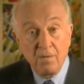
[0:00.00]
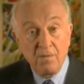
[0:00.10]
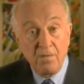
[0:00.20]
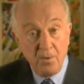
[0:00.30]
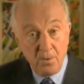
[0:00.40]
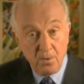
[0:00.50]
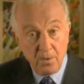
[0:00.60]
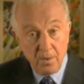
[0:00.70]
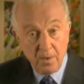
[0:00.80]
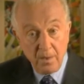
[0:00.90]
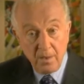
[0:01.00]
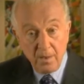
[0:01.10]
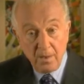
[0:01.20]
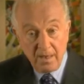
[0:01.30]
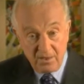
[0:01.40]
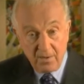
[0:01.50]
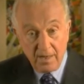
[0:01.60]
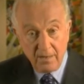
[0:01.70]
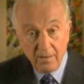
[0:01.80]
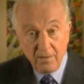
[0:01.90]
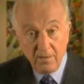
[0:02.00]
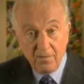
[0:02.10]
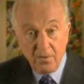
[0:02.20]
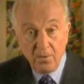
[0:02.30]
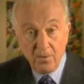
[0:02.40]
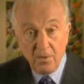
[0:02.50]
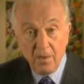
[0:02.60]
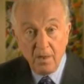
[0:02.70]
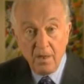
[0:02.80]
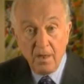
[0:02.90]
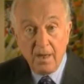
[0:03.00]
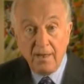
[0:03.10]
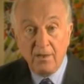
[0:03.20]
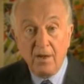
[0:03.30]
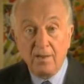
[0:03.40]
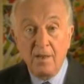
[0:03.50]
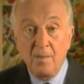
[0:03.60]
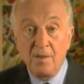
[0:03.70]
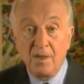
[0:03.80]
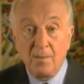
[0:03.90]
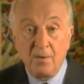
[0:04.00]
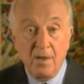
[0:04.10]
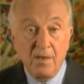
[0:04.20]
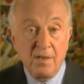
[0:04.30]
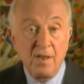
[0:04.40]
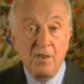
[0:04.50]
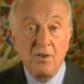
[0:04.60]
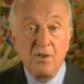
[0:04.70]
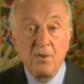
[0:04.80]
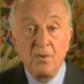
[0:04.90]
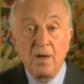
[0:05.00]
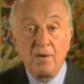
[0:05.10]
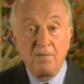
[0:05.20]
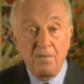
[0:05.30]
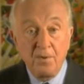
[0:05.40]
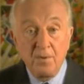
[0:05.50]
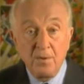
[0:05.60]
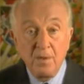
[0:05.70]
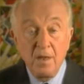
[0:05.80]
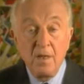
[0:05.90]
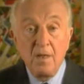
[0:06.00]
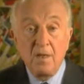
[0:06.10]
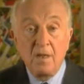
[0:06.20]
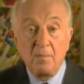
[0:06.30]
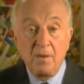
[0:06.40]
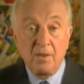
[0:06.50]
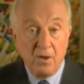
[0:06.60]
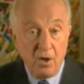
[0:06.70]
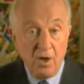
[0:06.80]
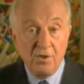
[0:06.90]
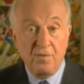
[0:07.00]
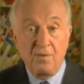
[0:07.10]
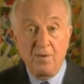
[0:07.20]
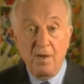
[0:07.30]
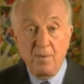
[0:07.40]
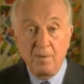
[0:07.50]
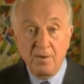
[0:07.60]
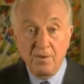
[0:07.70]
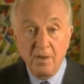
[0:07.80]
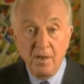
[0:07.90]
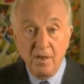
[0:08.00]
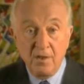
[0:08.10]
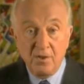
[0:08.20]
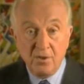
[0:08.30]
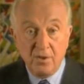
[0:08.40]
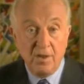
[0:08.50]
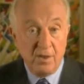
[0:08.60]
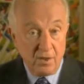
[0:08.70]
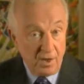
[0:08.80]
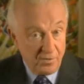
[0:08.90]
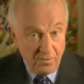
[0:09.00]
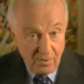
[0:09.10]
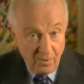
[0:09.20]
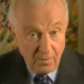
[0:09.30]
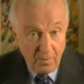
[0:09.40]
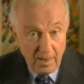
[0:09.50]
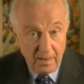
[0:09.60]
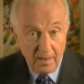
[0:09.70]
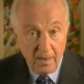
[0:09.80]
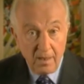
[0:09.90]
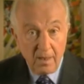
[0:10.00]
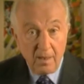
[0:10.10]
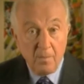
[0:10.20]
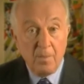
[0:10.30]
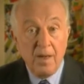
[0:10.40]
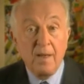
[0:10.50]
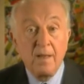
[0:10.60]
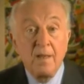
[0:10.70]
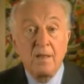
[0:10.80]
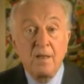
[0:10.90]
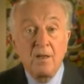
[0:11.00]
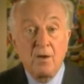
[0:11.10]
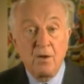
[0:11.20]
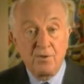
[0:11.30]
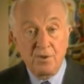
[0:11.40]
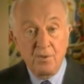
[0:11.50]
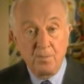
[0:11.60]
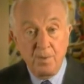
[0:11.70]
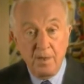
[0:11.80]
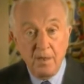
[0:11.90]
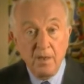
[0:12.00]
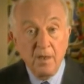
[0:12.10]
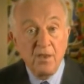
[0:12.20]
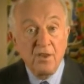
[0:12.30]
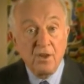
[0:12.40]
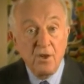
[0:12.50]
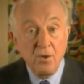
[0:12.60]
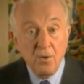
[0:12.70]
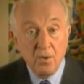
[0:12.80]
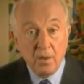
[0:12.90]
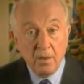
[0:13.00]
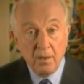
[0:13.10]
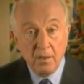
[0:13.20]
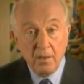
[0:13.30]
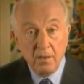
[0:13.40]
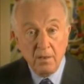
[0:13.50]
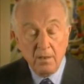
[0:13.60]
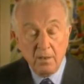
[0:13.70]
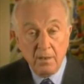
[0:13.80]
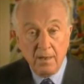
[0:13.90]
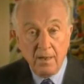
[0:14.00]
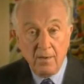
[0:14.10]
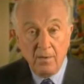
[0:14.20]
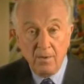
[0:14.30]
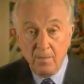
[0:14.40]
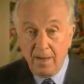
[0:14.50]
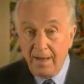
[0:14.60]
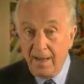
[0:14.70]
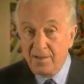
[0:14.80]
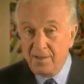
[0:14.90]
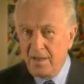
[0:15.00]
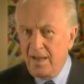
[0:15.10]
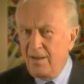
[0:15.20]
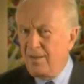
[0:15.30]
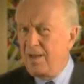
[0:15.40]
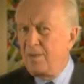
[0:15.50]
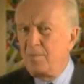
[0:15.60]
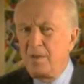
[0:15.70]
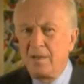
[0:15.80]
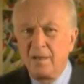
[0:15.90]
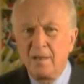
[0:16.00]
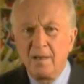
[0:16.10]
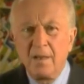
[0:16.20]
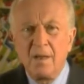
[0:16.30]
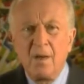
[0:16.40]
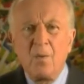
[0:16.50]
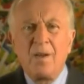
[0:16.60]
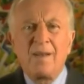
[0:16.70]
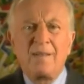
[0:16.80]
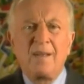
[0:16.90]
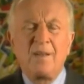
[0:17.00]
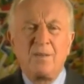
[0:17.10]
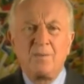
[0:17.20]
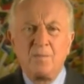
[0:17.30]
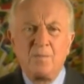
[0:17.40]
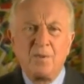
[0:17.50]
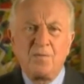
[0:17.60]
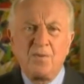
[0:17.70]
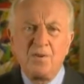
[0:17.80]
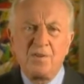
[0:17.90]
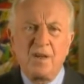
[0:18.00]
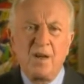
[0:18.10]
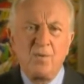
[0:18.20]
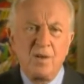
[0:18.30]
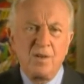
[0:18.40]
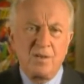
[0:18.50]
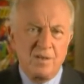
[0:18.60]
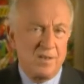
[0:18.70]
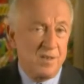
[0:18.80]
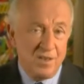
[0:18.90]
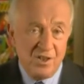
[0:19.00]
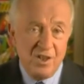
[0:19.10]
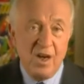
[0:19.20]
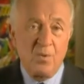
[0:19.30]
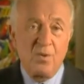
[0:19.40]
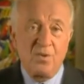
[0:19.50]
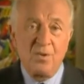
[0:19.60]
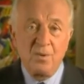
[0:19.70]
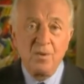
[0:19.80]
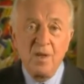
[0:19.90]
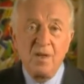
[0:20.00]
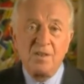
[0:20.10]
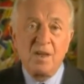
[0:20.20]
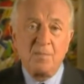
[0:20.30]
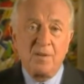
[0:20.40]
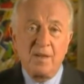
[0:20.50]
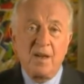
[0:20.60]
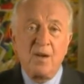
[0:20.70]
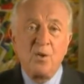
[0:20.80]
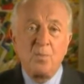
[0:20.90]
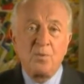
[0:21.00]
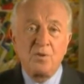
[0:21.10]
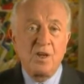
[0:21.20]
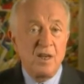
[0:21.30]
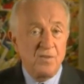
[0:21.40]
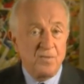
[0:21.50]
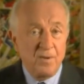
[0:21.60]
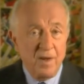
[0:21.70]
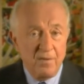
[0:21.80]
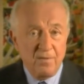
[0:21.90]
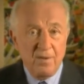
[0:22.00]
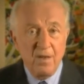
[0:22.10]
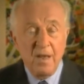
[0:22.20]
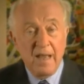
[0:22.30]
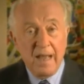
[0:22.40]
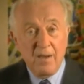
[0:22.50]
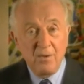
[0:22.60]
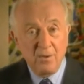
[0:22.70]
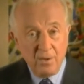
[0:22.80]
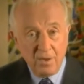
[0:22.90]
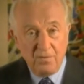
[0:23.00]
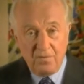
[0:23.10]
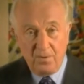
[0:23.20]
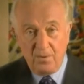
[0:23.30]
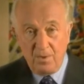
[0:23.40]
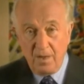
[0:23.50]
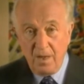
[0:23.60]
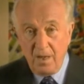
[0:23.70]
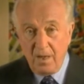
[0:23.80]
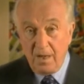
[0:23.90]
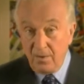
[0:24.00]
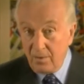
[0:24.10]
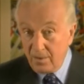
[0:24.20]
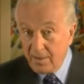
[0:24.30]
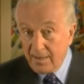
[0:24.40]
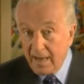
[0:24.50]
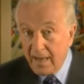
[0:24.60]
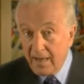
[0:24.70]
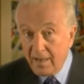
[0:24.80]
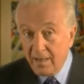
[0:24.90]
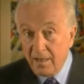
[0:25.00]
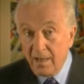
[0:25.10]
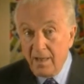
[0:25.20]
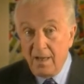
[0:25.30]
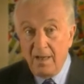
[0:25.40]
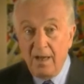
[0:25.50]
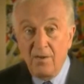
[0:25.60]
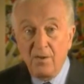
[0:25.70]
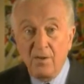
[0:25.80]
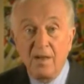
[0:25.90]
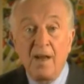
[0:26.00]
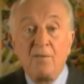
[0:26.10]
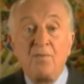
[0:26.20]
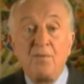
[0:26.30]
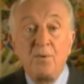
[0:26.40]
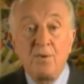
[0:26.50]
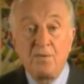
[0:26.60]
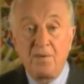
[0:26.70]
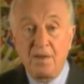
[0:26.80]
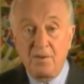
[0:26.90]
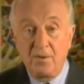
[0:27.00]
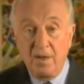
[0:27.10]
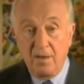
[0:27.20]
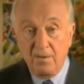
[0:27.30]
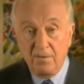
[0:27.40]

food. That's right, food. I taught them, as I'm going to teach you, how food can be the cause of your ailments. It's certainly the cause of your overweight, but it can also be the cure. Now, you might ask, how can that be? Well, I'll tell you. But first, I want to share with you something that I hope will change forever how you look at food, how you look at dieting, and how you look at how food affects your health.